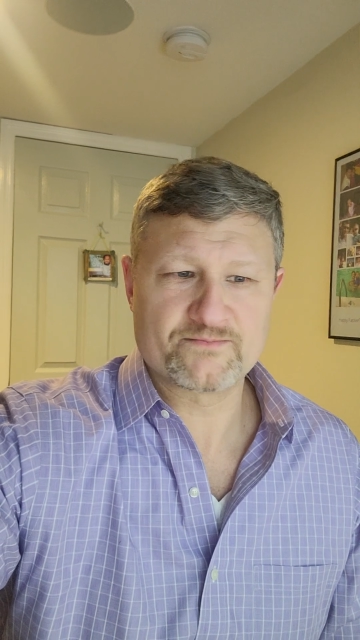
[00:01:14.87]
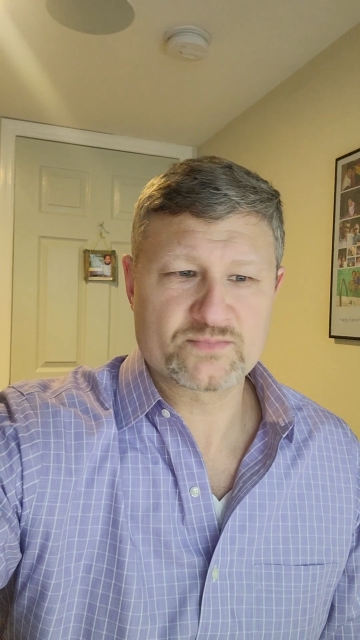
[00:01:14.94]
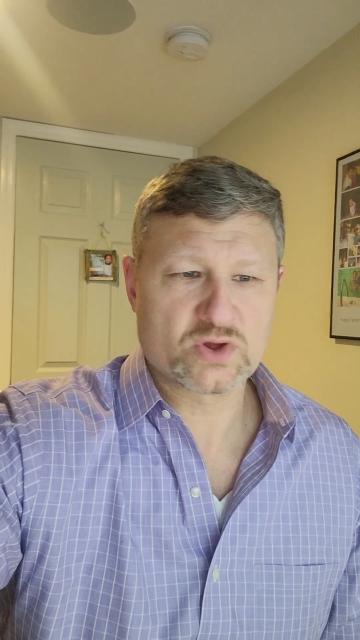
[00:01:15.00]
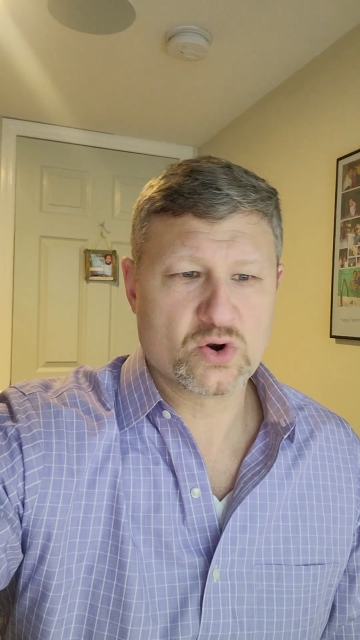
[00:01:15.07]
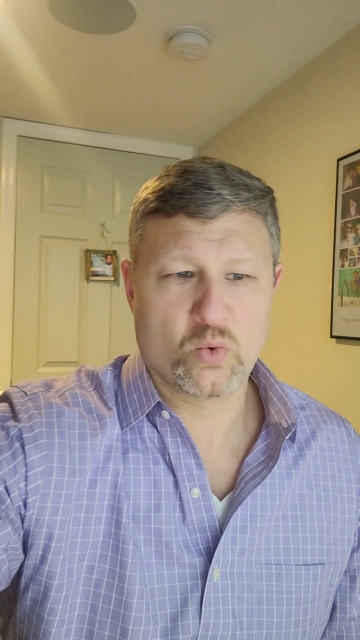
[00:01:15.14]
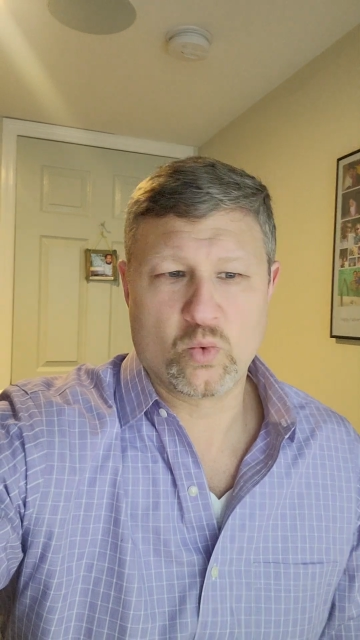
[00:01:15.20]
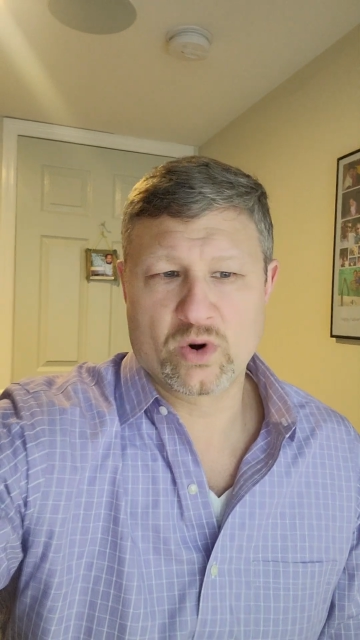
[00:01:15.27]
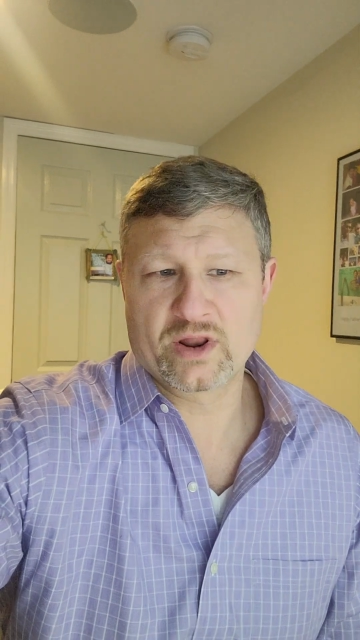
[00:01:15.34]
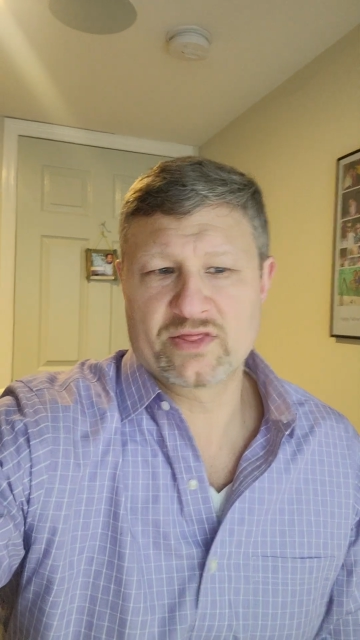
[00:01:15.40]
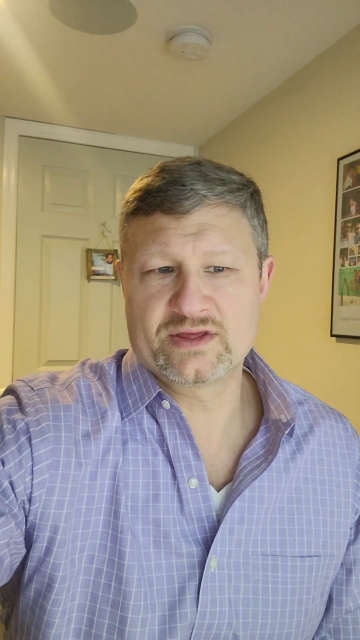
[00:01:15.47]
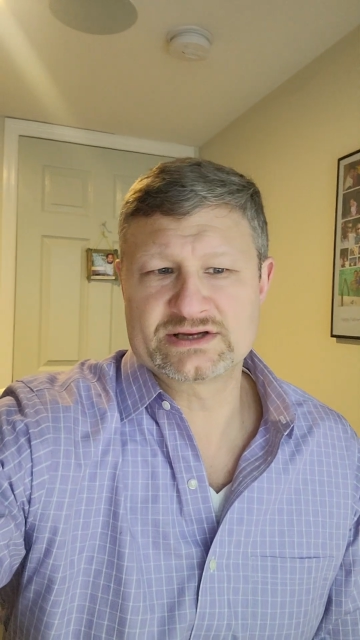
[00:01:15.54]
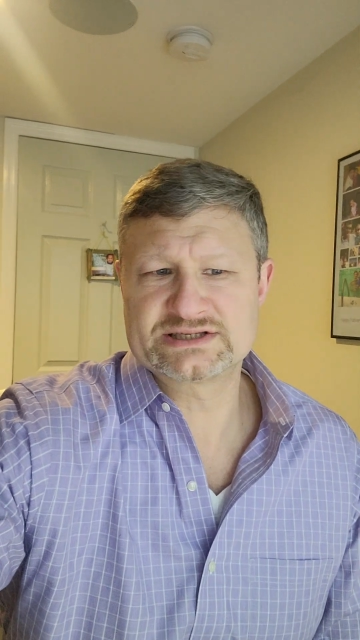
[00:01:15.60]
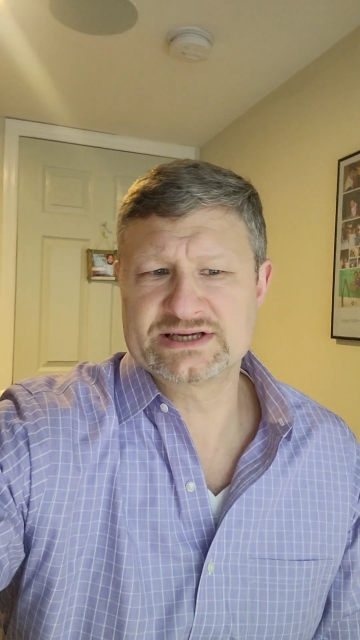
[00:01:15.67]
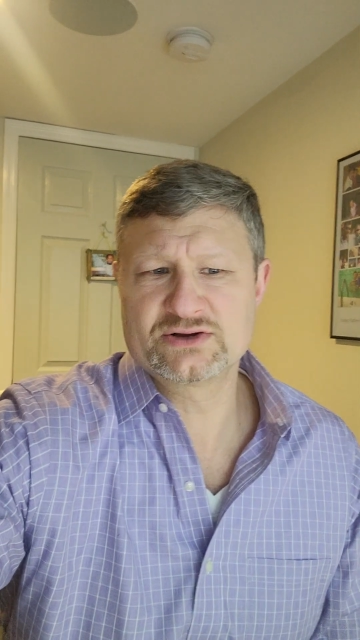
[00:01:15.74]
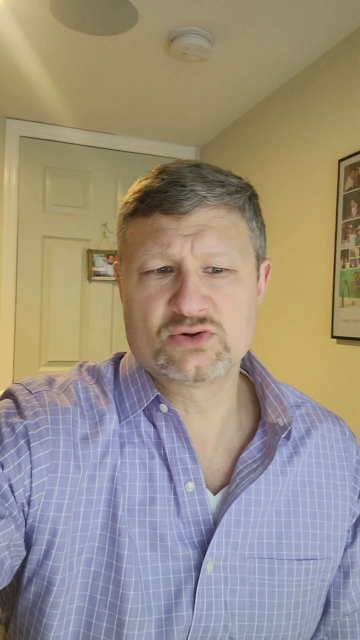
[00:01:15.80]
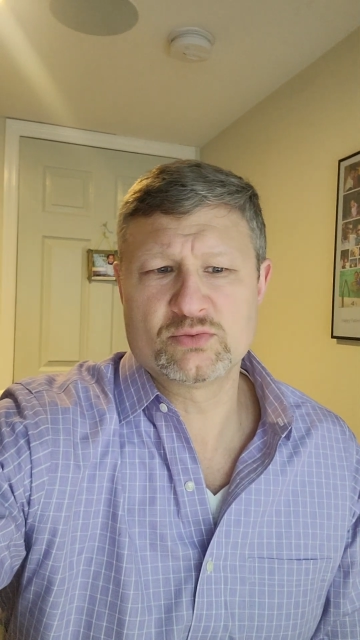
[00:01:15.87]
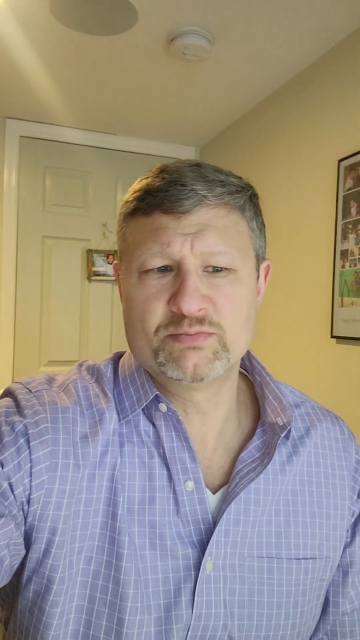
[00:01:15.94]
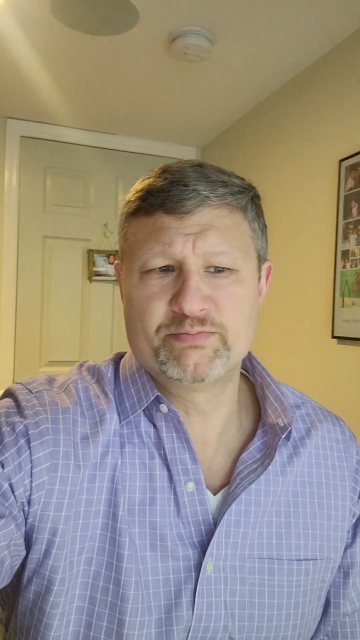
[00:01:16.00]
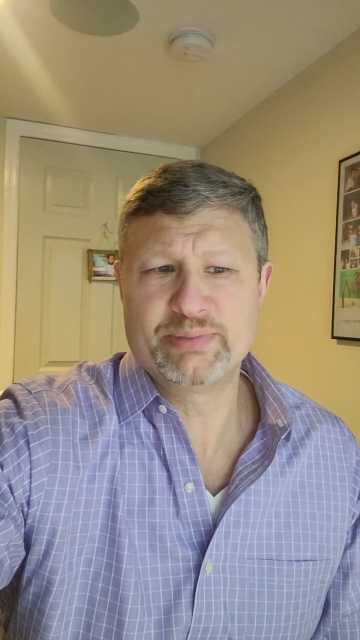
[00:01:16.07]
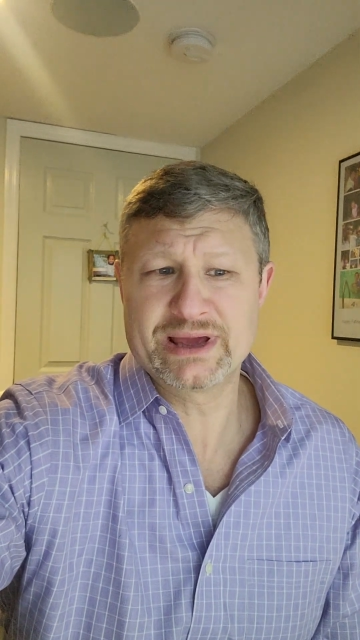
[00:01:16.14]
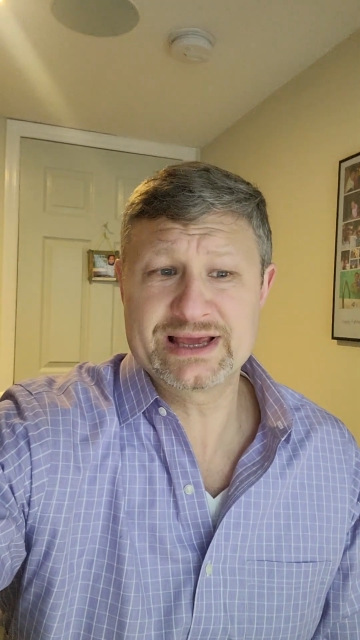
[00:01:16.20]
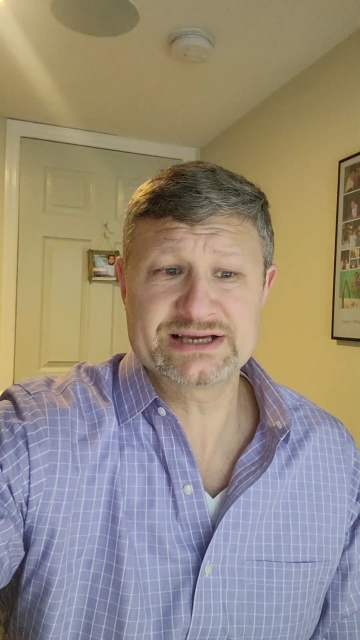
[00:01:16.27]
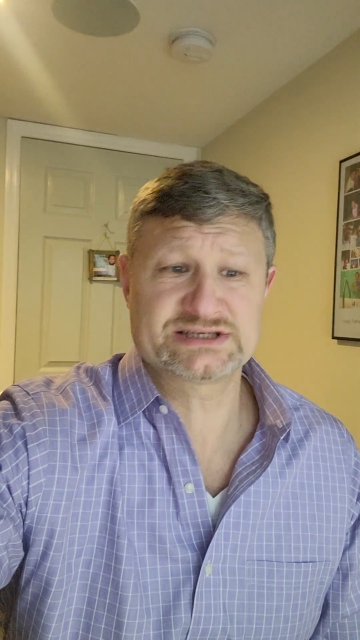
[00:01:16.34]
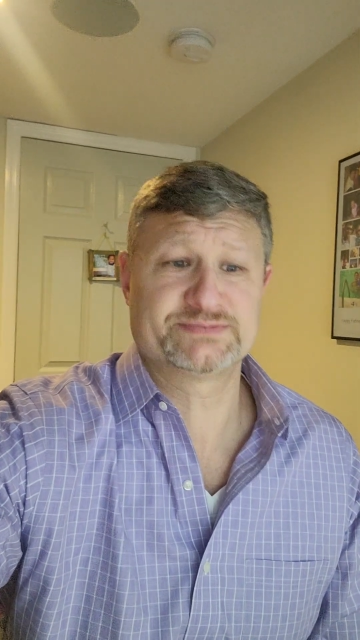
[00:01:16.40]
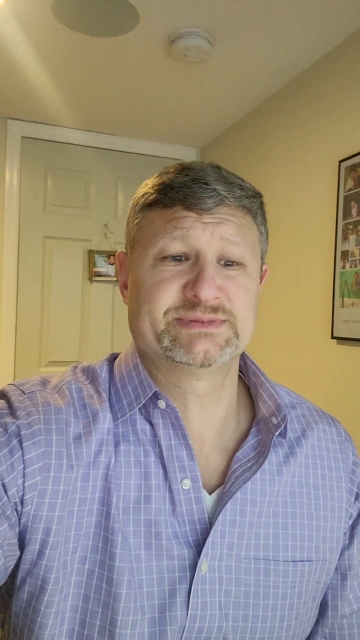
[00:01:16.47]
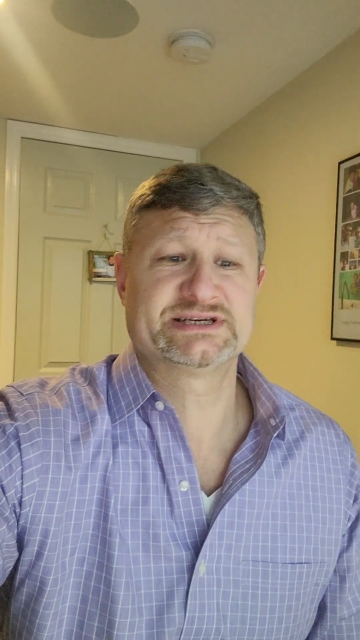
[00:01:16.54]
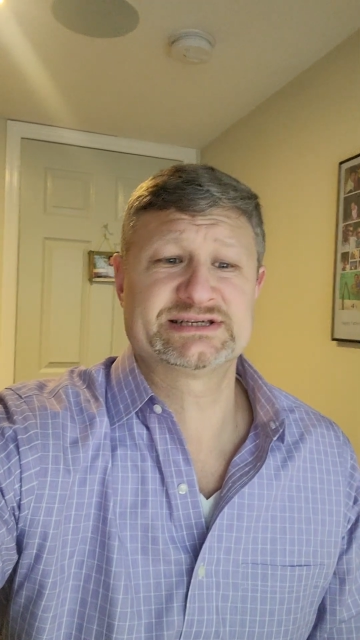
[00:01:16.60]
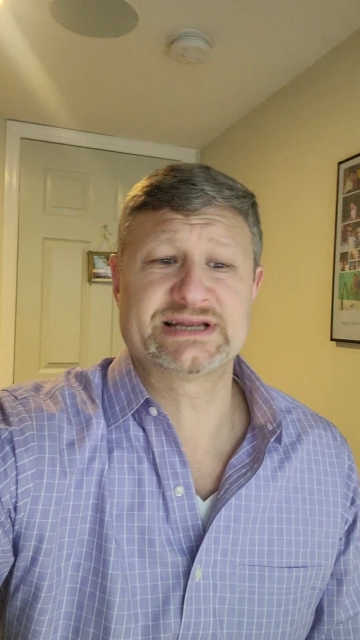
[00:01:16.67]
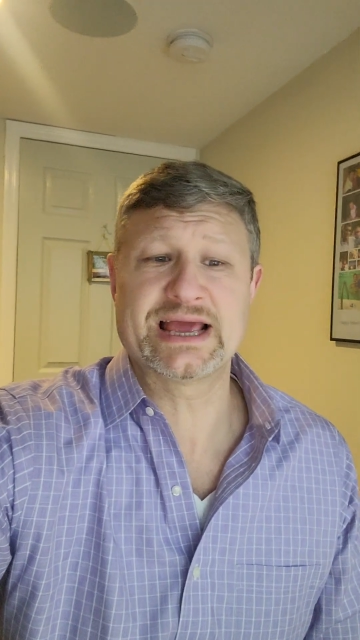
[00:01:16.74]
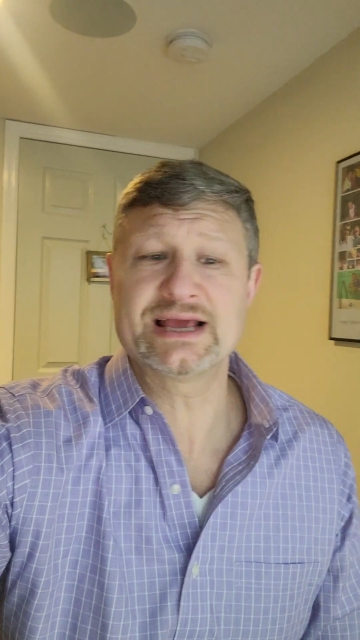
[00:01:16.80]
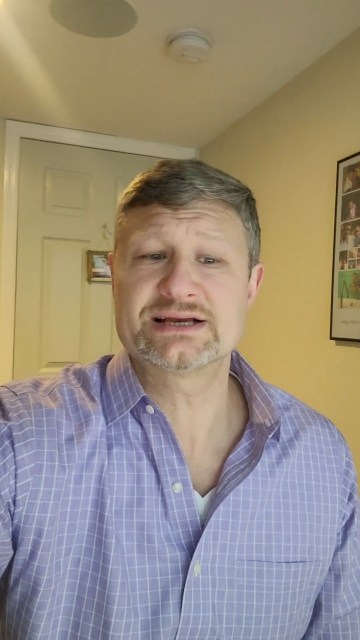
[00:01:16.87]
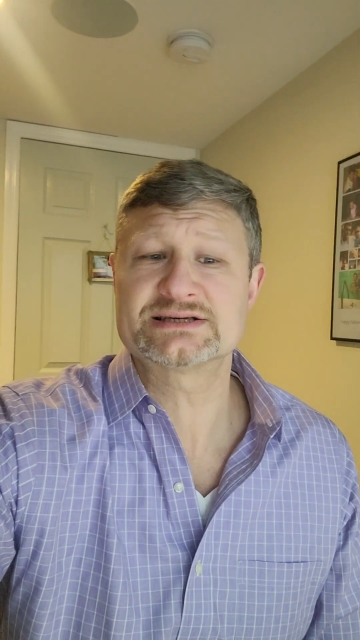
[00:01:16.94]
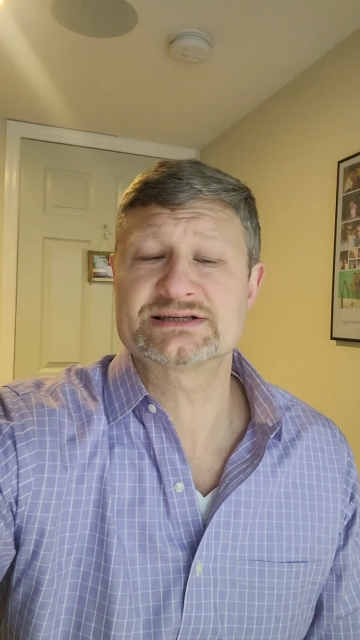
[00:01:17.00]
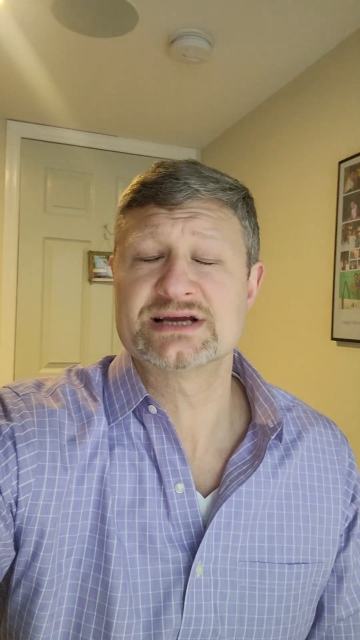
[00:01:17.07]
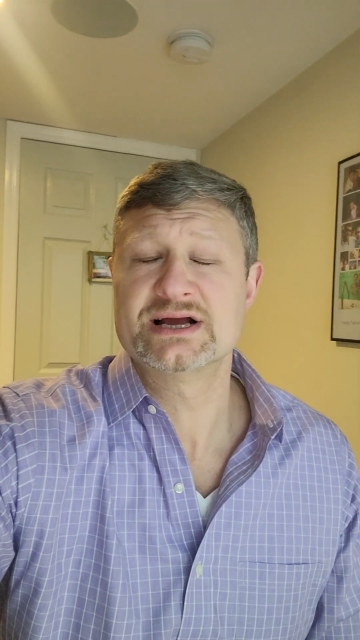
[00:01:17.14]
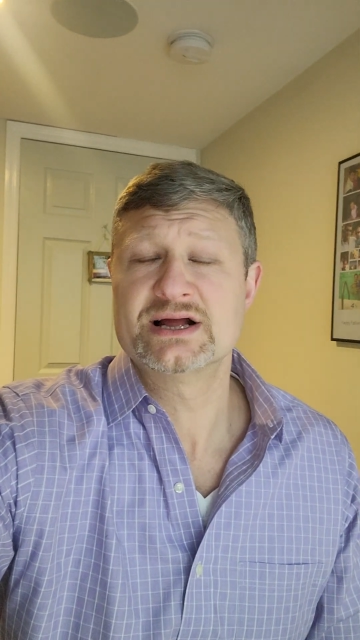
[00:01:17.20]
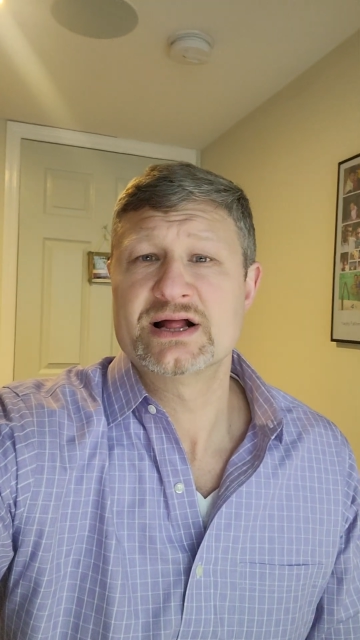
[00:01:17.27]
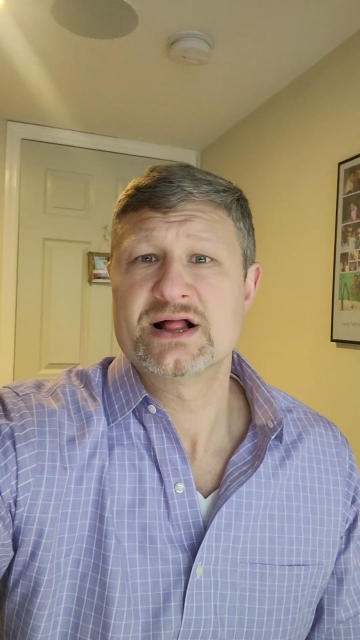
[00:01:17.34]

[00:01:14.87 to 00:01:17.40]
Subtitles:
You know, one of the single biggest mistakes